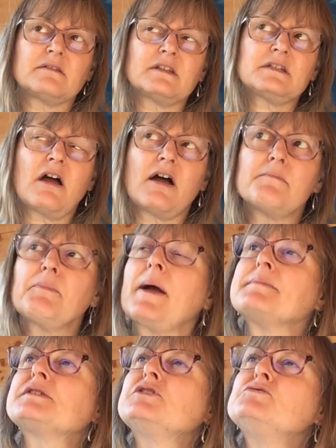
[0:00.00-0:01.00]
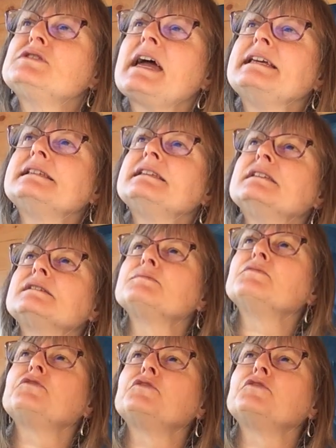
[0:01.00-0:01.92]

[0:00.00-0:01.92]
the time perhaps you tasted some